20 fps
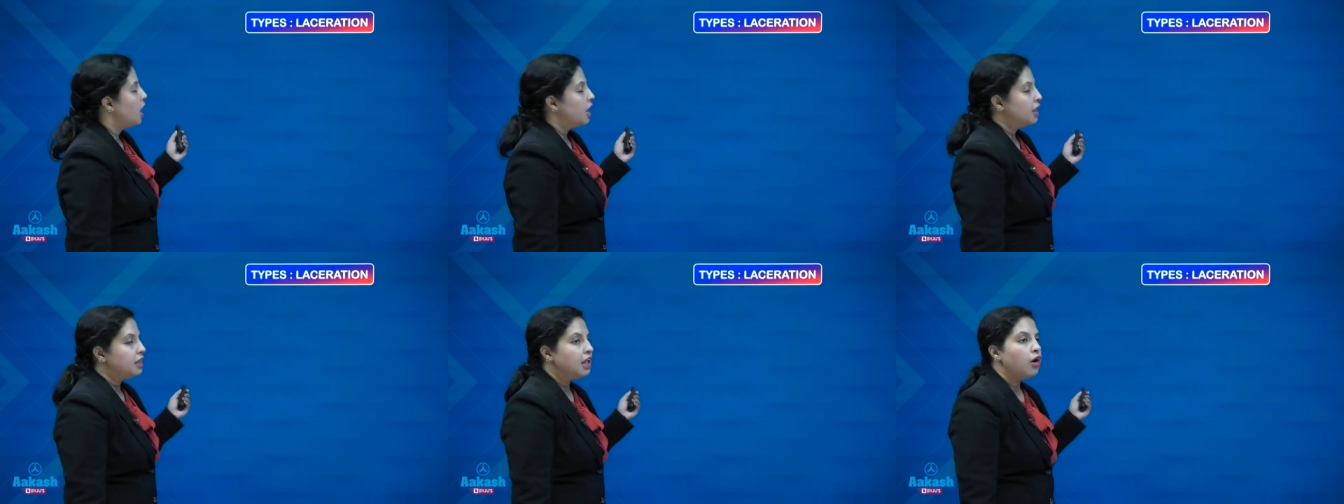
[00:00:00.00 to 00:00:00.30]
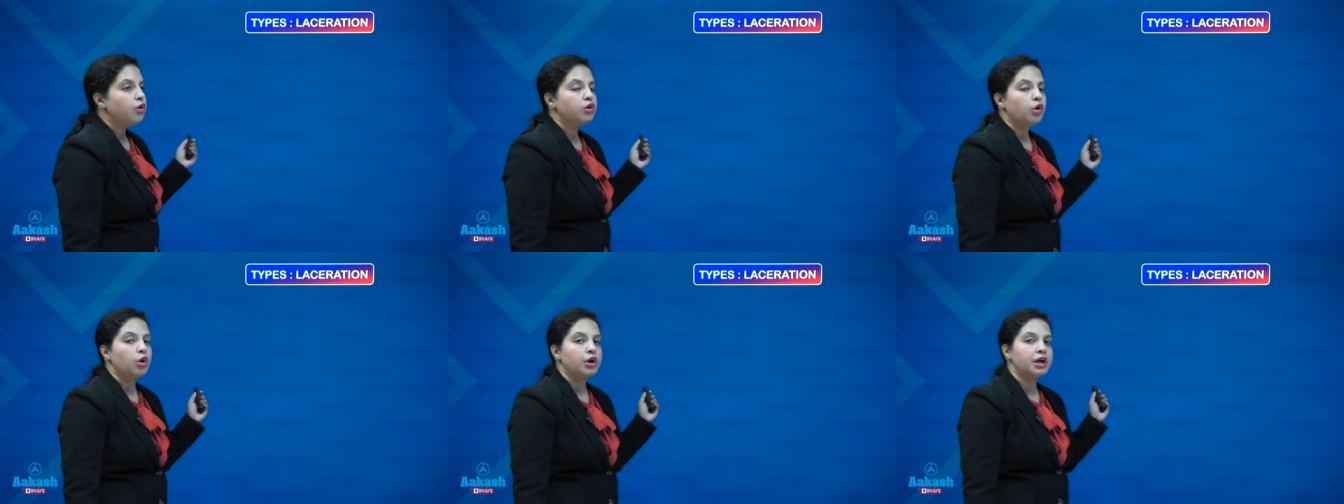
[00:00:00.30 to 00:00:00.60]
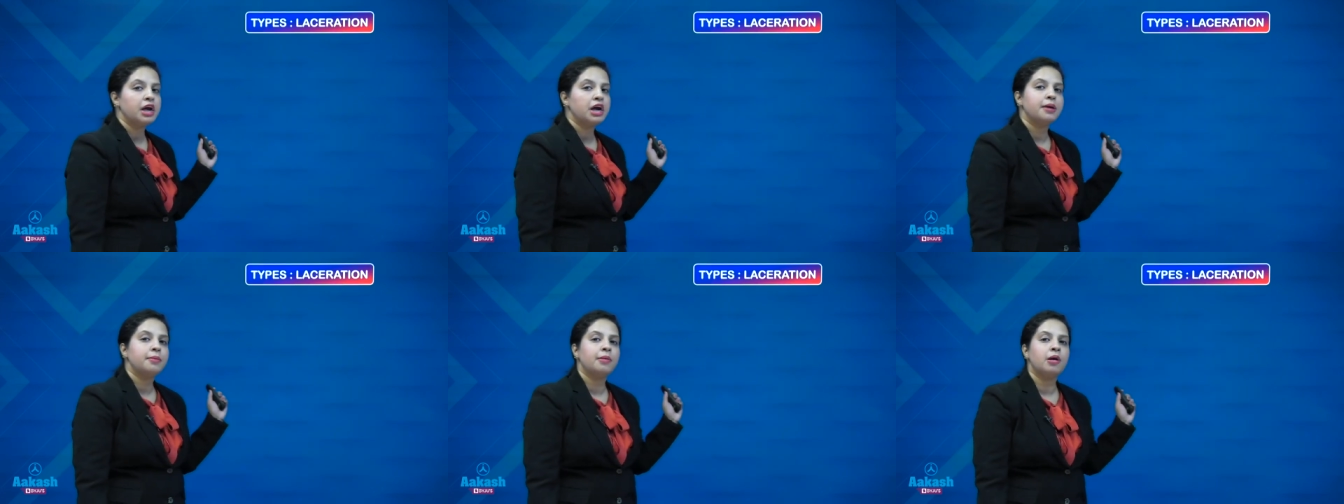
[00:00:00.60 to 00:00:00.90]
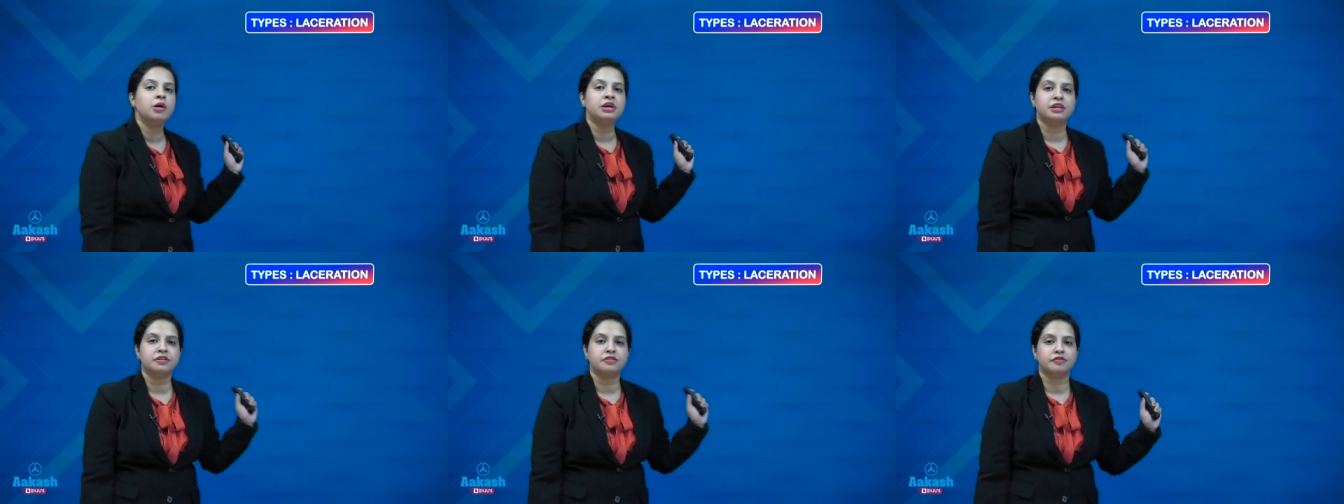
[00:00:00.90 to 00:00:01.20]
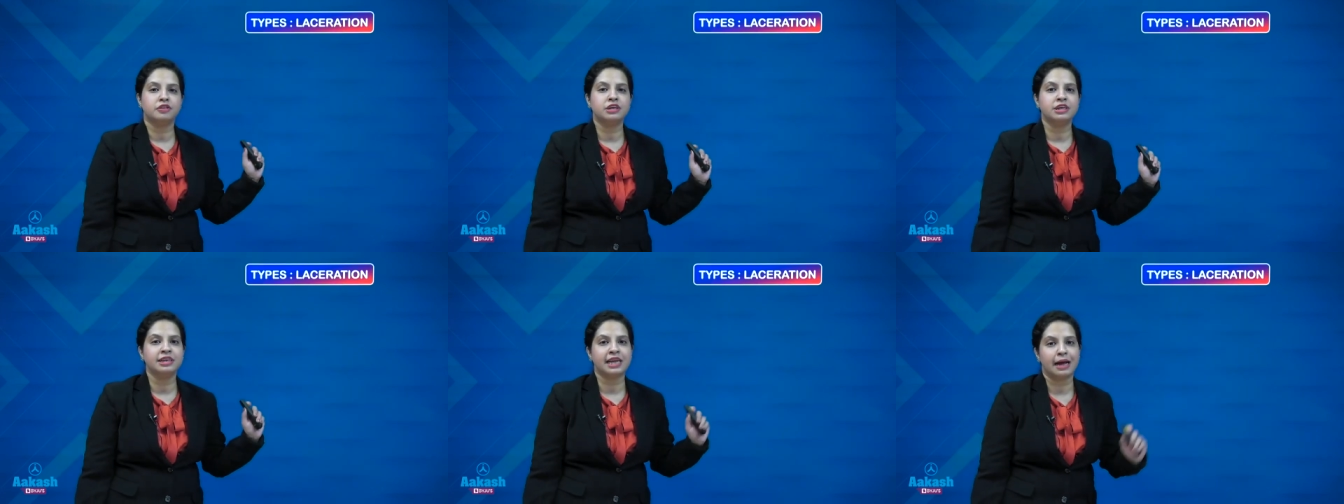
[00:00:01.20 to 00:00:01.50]
Now talking about
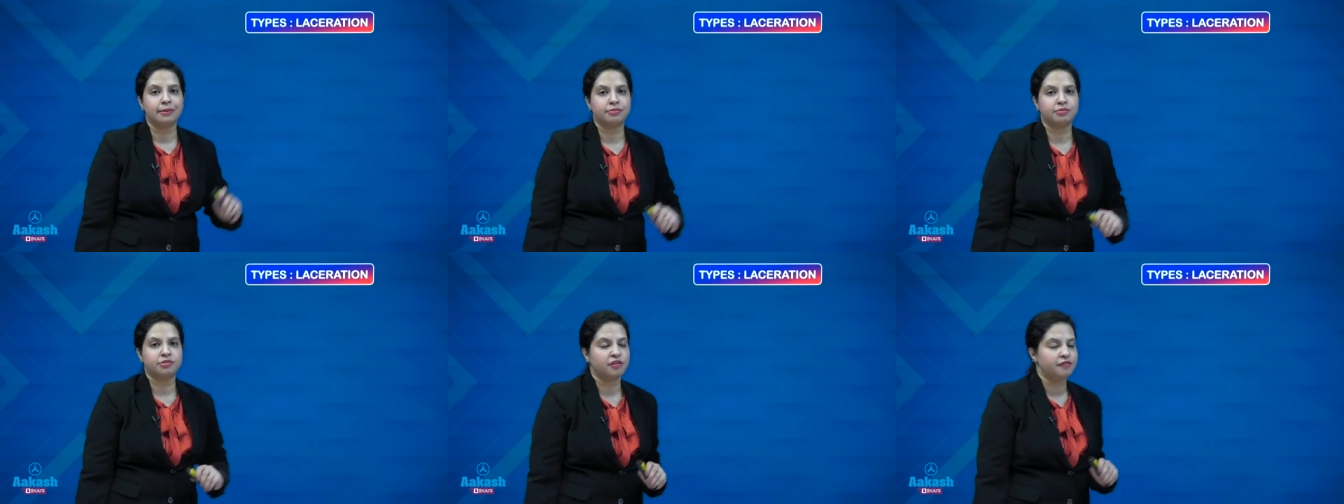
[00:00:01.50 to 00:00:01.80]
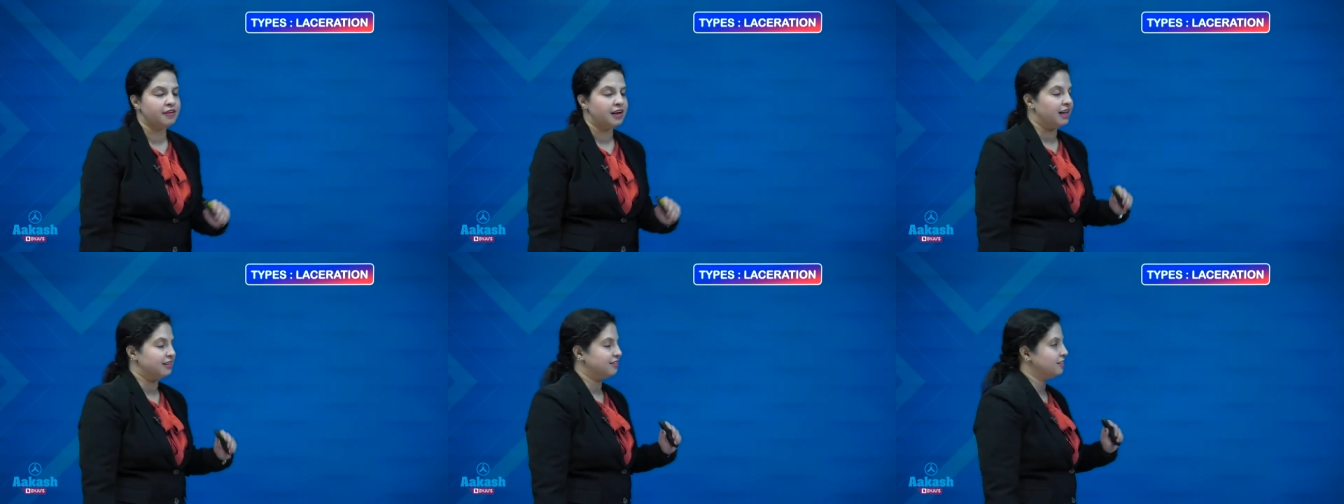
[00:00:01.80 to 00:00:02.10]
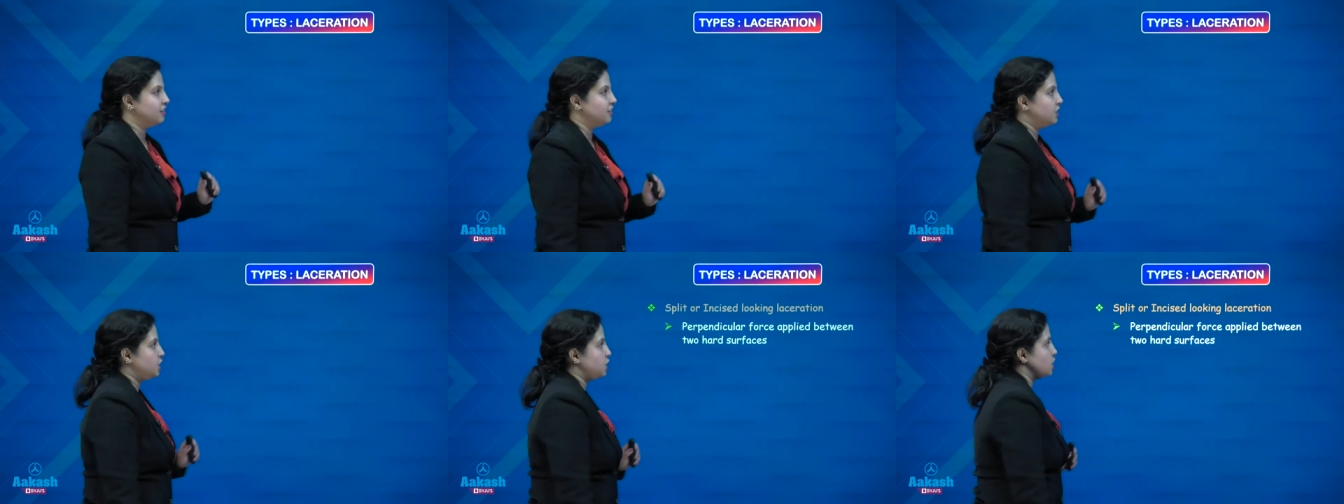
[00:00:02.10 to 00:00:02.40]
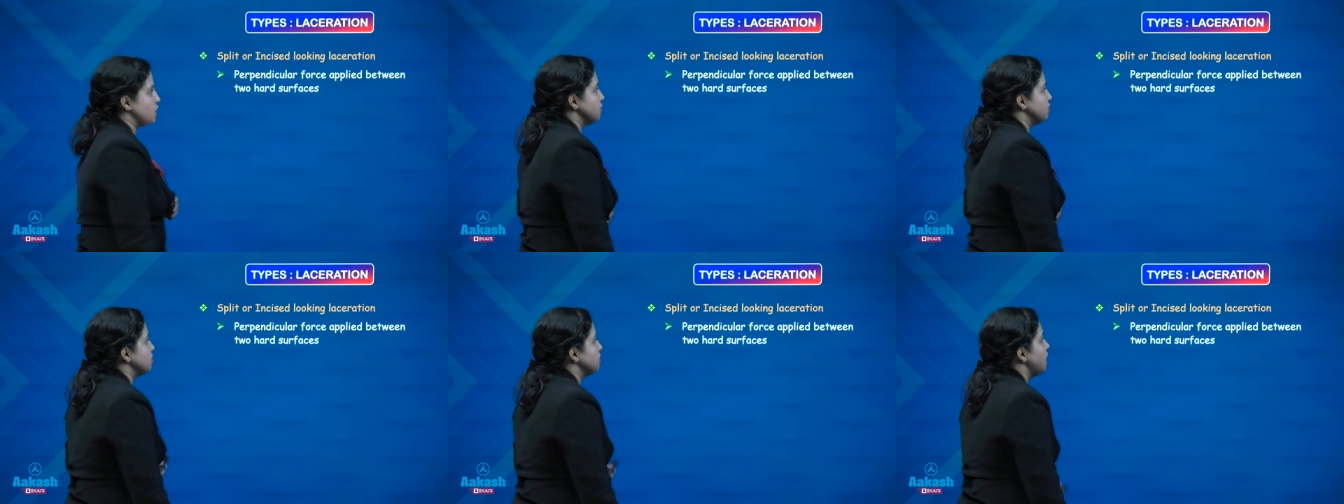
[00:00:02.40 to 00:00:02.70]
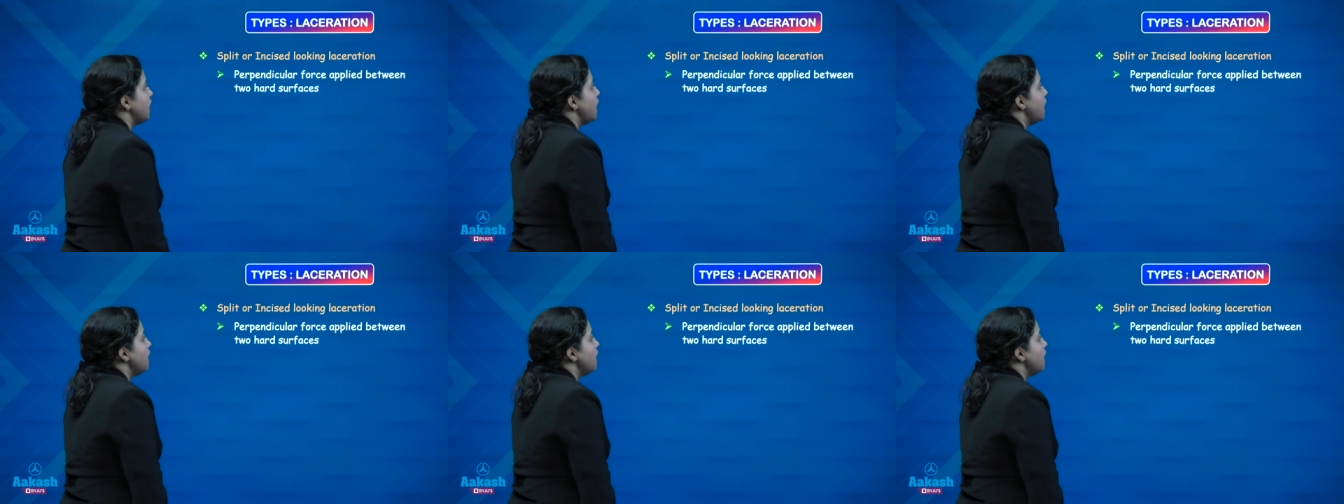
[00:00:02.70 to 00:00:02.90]
different types of lacerations.